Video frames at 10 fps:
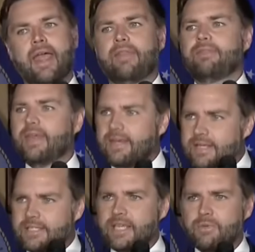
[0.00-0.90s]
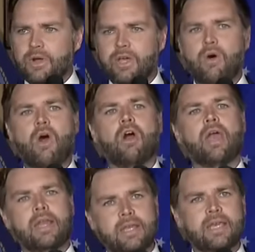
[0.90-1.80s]
And then you see where you
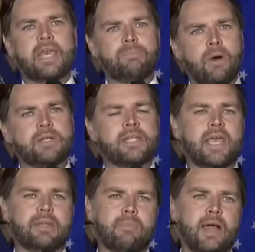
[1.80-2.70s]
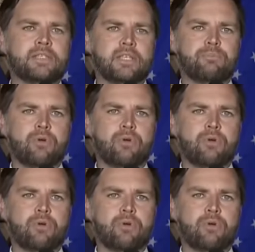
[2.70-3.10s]
are, and you keep on taking bites of the